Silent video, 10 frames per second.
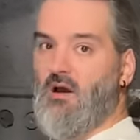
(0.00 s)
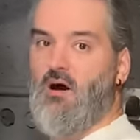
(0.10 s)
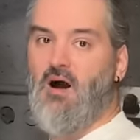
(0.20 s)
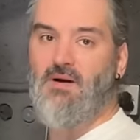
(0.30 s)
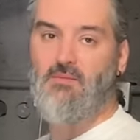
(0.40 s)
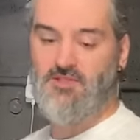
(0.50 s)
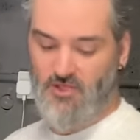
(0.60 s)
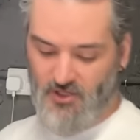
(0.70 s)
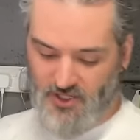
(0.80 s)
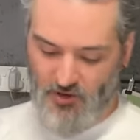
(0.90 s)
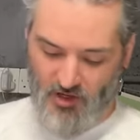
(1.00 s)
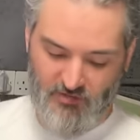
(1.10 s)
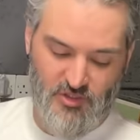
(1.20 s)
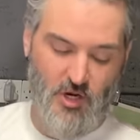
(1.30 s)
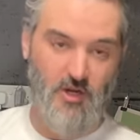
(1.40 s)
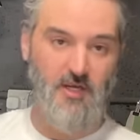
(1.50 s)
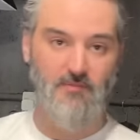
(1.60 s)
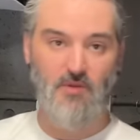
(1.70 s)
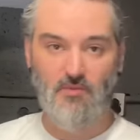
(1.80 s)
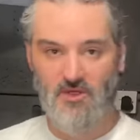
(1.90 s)
I'm absolutely not even
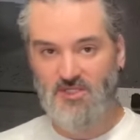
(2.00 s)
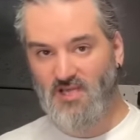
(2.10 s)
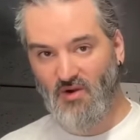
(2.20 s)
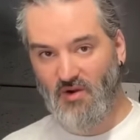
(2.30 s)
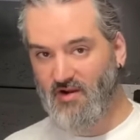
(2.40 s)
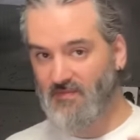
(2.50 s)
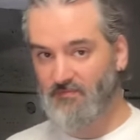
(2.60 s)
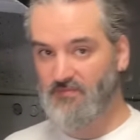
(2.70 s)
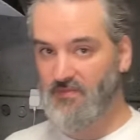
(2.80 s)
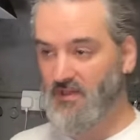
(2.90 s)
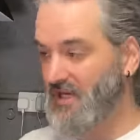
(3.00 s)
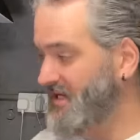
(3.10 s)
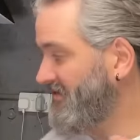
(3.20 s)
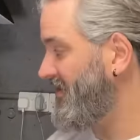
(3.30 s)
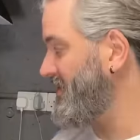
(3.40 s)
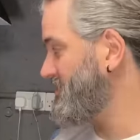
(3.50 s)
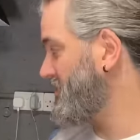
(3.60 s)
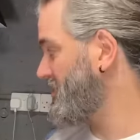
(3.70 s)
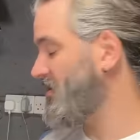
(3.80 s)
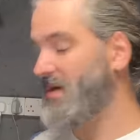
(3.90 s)
joking. I'm going to start wearing ear defenders when I
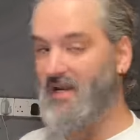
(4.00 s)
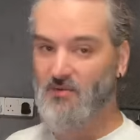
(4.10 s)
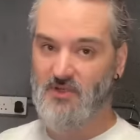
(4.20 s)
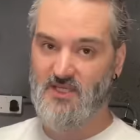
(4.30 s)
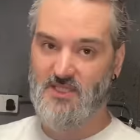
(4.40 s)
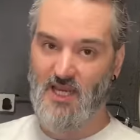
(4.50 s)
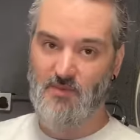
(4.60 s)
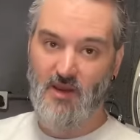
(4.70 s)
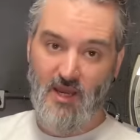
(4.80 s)
do the packing with this tape.